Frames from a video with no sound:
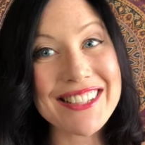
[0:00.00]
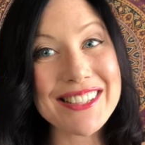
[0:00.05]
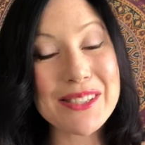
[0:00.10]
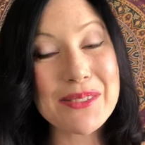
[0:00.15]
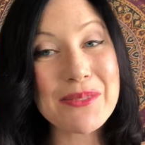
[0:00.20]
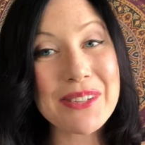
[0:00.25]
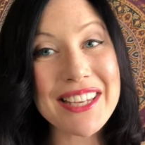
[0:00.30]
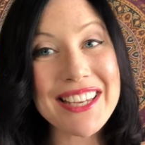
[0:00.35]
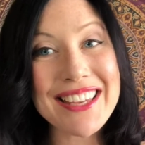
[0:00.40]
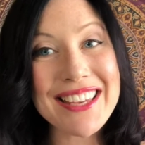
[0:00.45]

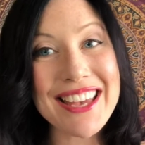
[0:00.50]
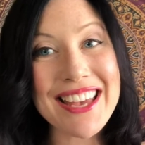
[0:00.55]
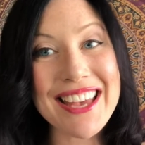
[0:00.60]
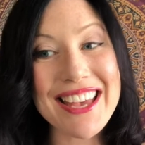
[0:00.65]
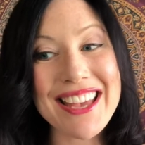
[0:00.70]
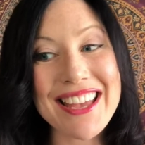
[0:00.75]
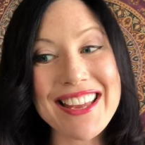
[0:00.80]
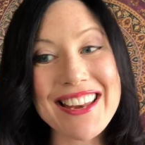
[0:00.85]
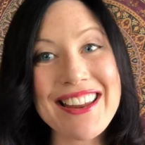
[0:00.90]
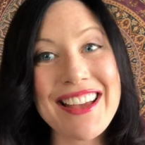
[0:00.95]
this week
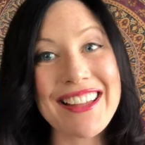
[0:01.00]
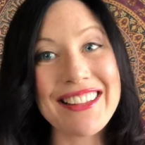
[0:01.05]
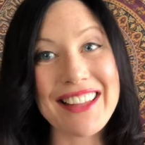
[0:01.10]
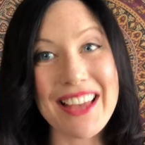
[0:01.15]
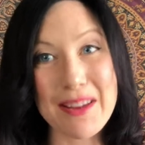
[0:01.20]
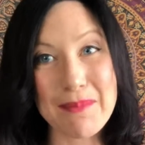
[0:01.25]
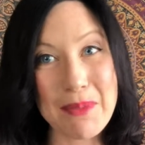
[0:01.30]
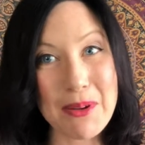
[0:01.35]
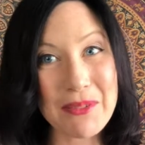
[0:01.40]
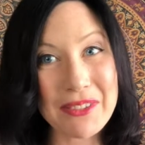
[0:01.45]
in
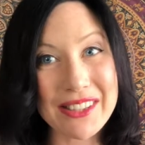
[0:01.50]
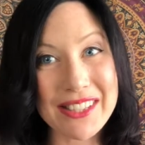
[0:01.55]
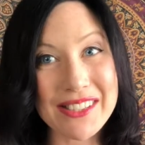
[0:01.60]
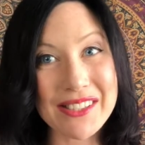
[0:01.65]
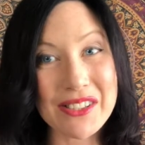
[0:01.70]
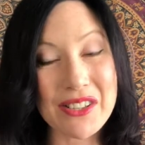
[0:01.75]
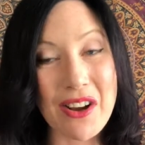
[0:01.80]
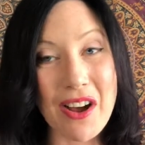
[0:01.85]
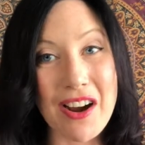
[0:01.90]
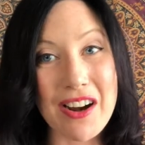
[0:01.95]
alignment with the
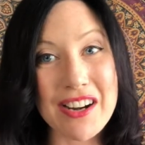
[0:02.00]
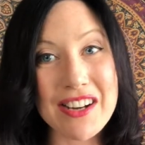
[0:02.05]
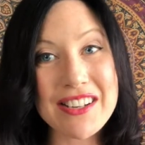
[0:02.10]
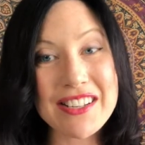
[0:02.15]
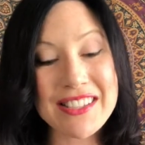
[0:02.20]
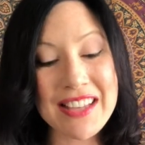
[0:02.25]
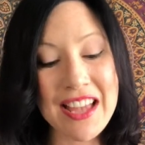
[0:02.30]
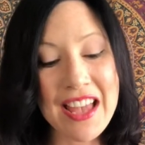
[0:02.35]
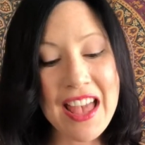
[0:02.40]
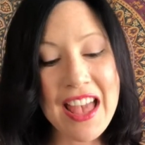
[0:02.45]

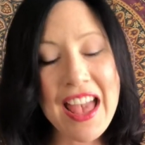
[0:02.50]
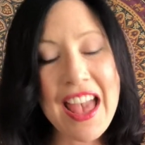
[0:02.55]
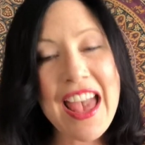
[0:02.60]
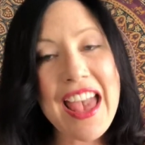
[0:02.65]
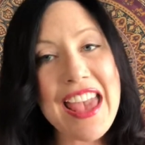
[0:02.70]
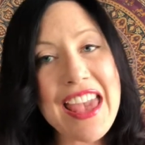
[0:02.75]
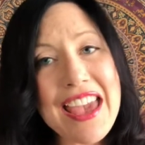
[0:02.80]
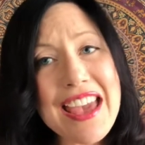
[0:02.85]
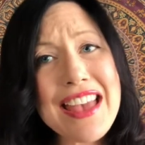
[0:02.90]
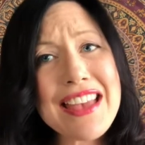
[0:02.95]
stars,
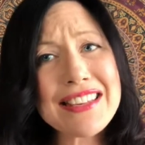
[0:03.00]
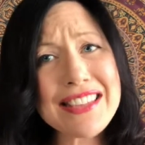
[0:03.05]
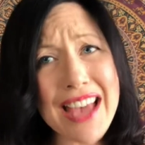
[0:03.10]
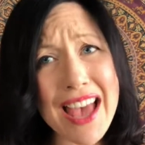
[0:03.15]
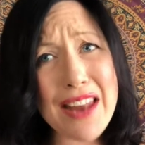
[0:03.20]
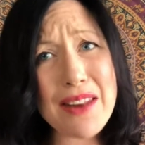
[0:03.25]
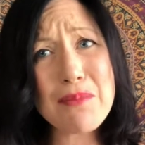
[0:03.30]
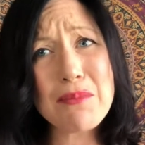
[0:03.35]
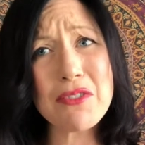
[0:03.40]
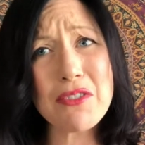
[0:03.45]
and
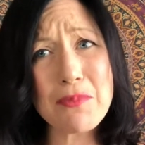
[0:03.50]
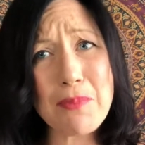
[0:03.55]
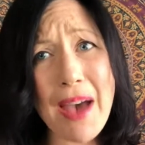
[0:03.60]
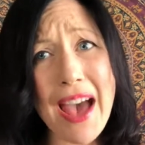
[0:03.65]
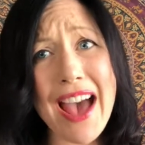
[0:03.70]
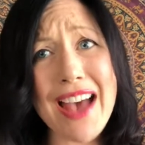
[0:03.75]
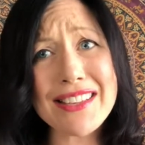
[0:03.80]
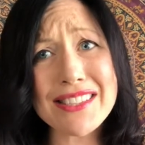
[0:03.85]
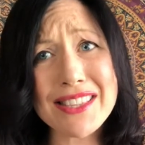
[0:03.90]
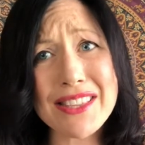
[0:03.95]
how to move
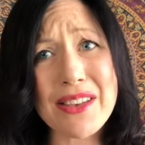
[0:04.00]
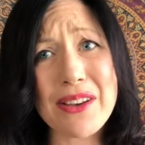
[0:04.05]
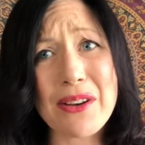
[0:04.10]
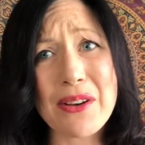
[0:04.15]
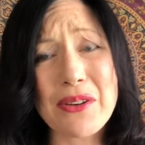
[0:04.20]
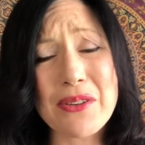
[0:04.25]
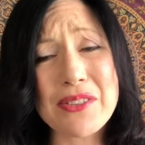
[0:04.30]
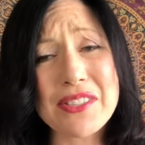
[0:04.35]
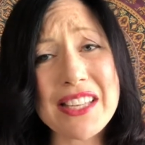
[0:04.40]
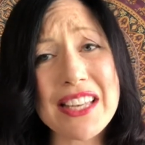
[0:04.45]
past
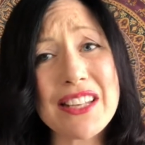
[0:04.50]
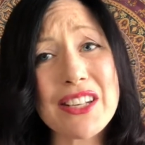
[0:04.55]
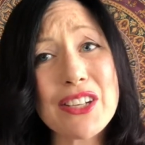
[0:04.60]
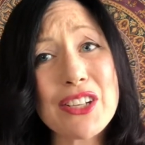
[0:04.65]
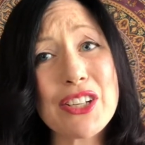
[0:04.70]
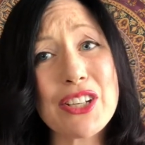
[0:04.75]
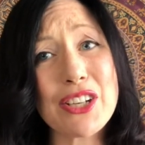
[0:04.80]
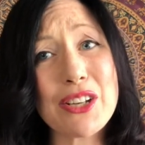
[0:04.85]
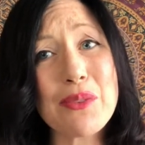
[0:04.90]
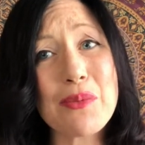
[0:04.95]
those in a
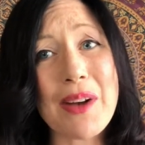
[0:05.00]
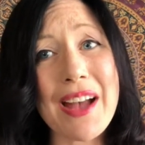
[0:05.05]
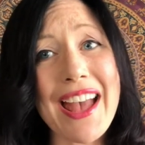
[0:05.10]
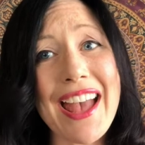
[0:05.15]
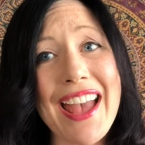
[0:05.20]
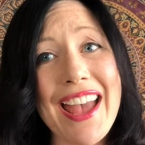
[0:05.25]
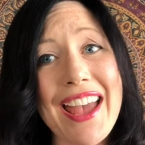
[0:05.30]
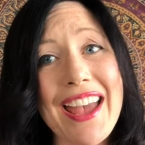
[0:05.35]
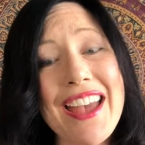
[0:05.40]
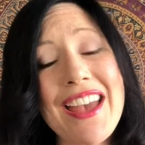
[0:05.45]
good
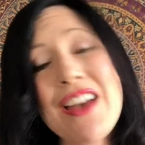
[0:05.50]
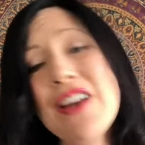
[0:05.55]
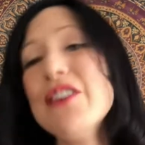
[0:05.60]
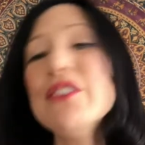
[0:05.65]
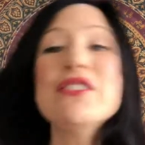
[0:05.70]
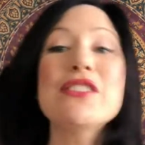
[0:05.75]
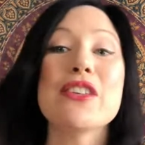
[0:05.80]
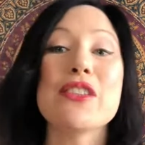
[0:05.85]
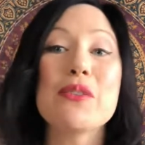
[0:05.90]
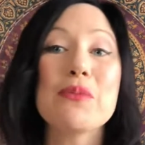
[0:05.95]
way
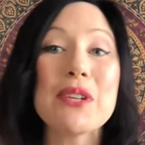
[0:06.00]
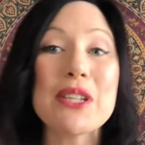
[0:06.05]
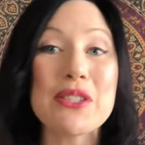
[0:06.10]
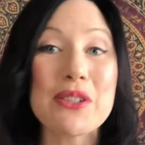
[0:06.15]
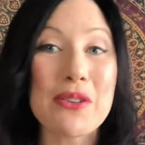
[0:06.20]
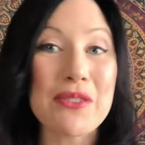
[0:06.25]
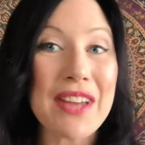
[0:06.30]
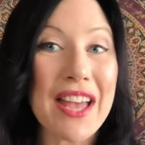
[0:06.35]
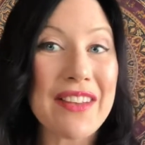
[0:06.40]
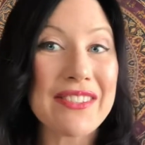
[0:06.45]
so that we
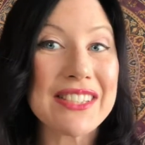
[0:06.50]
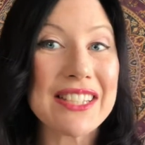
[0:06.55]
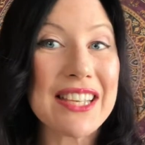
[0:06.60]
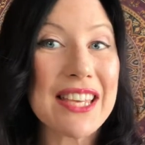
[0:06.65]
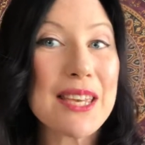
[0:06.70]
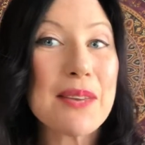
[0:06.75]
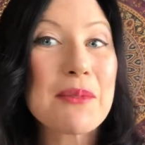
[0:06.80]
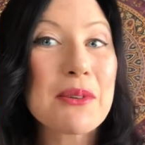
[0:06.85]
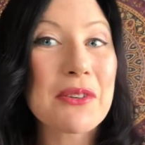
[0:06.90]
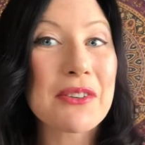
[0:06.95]
don't have to
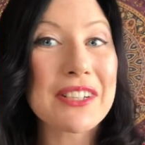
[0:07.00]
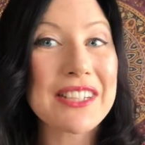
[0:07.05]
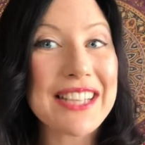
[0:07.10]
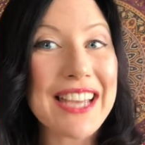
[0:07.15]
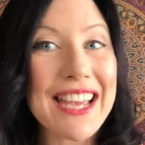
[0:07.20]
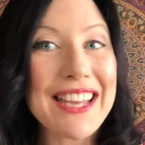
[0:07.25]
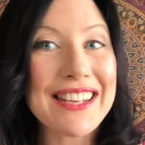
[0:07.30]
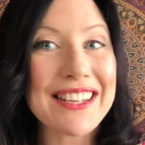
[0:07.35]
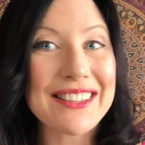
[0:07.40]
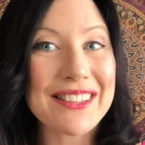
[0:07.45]
keep
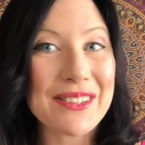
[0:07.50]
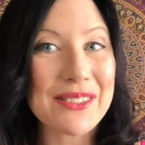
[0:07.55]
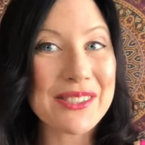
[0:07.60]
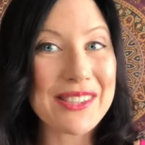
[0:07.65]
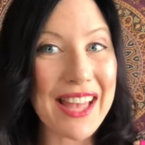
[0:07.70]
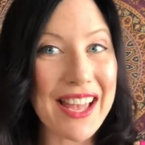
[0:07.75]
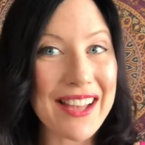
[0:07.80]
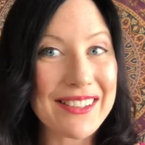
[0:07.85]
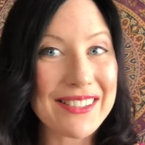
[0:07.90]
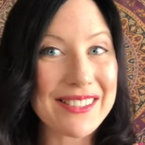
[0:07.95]
creating those
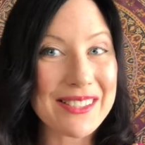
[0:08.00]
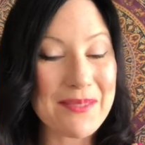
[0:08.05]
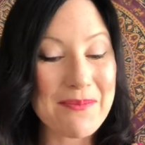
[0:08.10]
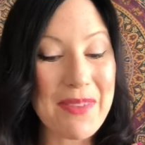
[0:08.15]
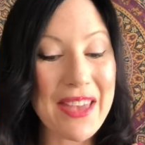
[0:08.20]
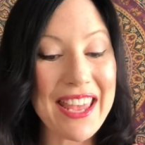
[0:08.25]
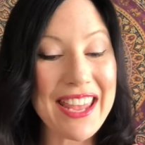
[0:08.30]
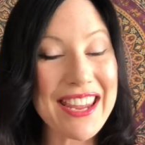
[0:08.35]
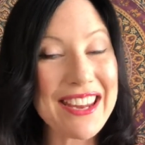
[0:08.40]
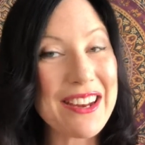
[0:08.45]
cycles of
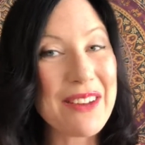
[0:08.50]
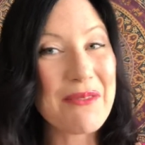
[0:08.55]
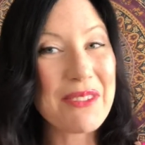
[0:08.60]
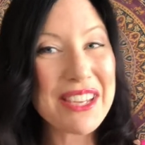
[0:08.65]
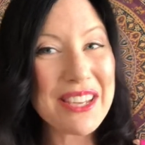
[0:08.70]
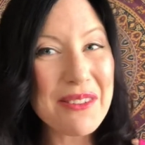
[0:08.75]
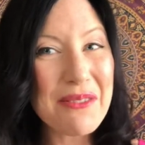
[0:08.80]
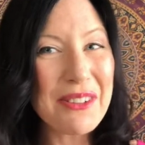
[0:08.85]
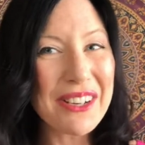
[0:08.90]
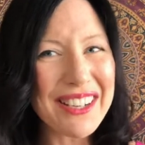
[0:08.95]
pain, and we
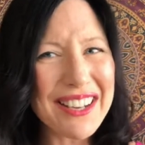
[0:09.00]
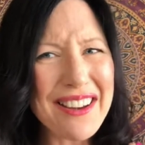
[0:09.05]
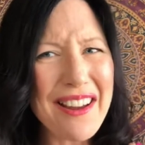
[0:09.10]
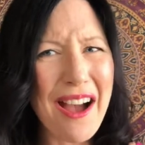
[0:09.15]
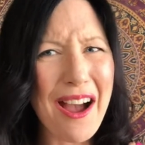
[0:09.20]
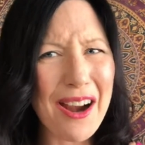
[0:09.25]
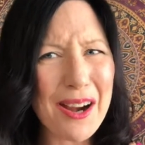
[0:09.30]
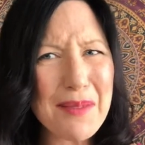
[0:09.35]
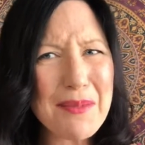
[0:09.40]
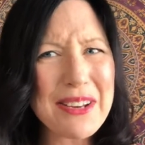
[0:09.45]
can work in
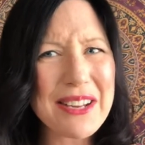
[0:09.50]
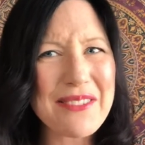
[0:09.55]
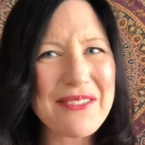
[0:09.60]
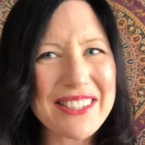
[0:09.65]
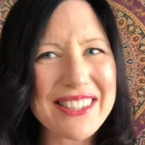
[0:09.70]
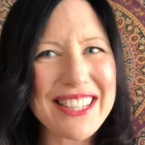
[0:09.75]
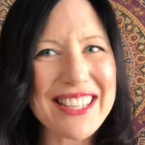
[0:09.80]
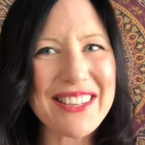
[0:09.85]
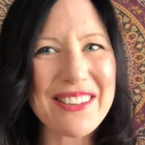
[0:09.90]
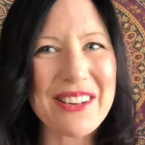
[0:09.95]
harmony
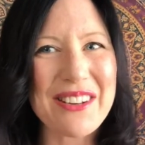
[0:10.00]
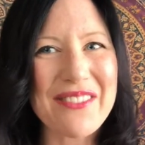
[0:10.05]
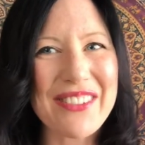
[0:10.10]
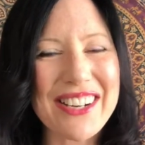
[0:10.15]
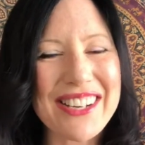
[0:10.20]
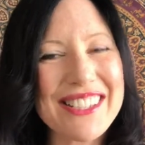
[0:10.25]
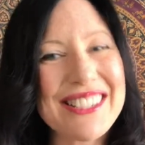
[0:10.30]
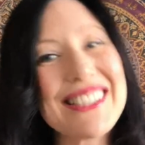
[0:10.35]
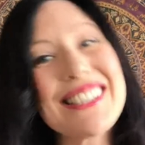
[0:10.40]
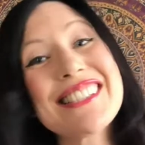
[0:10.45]
with the
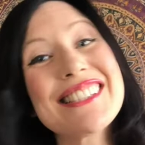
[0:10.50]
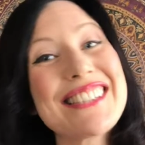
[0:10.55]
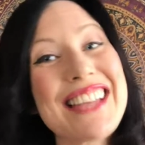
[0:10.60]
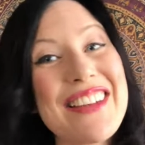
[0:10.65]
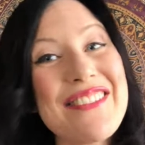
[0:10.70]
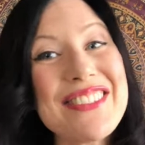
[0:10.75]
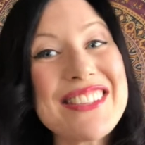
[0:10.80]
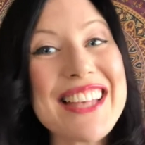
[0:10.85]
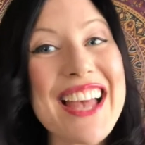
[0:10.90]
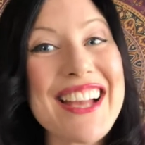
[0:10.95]
universe, because
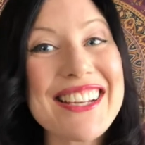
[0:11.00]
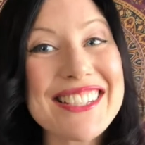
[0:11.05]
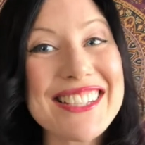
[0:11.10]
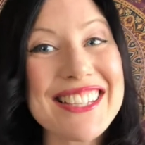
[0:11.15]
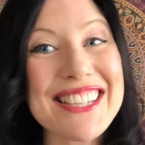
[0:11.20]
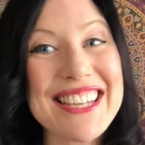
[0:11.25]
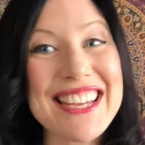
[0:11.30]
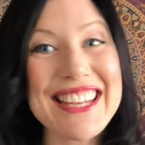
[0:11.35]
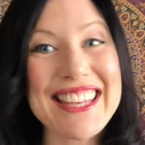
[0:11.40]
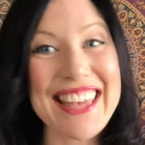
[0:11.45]
life is
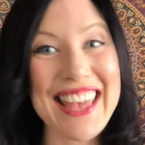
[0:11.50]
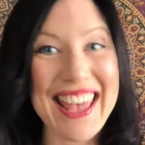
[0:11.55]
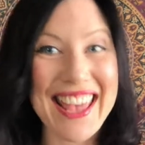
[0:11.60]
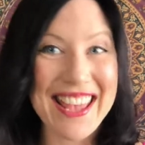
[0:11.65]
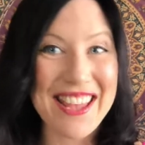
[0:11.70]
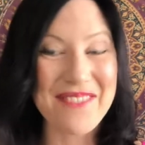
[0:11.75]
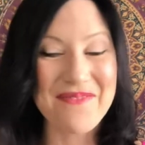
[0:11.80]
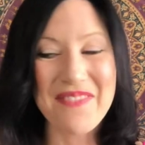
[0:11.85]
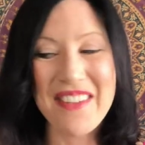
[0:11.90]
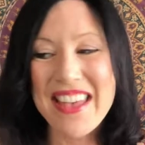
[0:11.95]
actually a
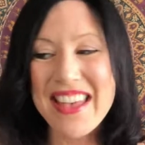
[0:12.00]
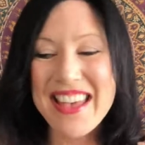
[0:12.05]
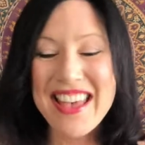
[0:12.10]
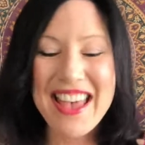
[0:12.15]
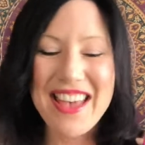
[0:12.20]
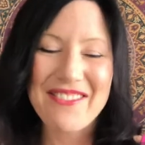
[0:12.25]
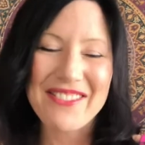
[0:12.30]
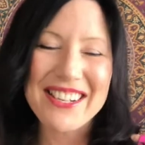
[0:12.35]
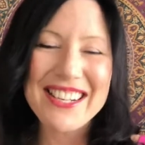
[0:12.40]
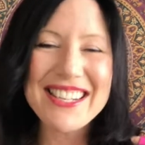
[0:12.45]
game.
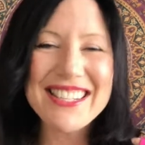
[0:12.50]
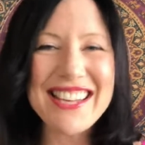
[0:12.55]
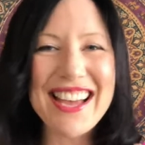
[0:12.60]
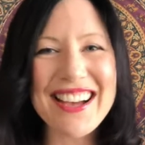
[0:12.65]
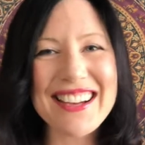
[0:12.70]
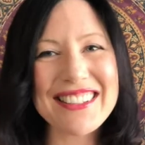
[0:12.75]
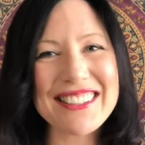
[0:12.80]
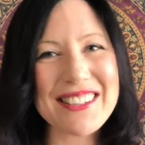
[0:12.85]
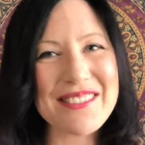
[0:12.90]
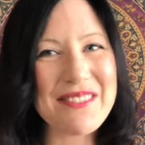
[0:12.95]
And we're going to
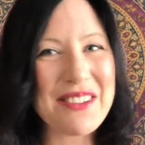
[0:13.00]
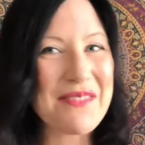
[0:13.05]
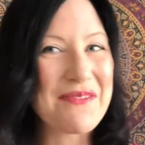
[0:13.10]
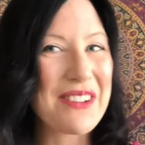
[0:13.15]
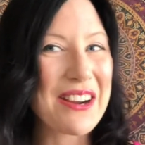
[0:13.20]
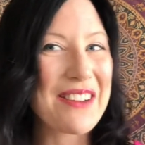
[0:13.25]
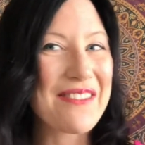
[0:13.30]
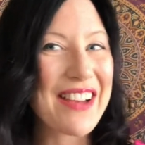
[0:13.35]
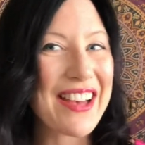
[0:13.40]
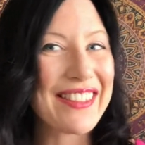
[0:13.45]
talk a little bit
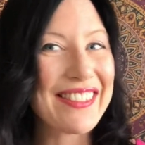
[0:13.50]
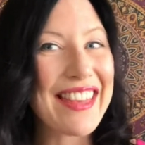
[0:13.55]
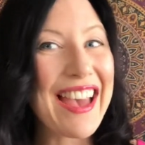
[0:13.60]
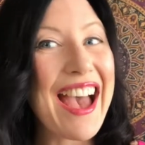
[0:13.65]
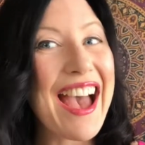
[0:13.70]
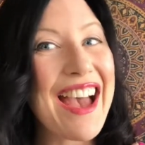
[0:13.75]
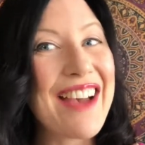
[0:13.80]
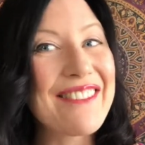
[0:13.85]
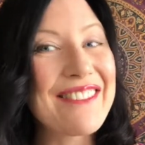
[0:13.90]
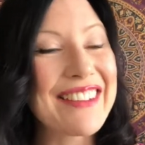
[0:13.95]
more about
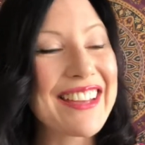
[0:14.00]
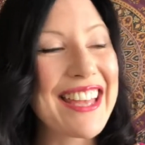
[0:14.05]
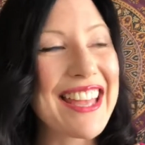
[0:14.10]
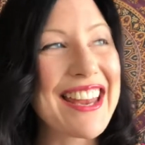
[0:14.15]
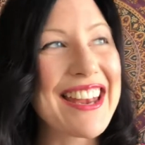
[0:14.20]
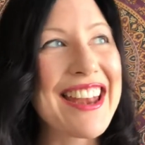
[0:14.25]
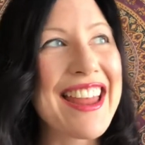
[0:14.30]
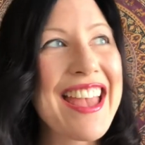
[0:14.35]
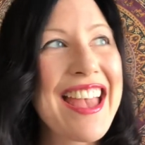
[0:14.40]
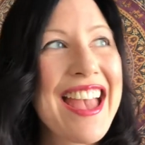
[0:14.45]
that
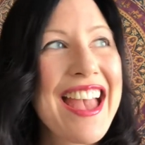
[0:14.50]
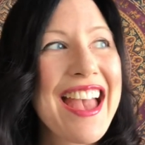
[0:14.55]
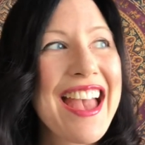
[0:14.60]
when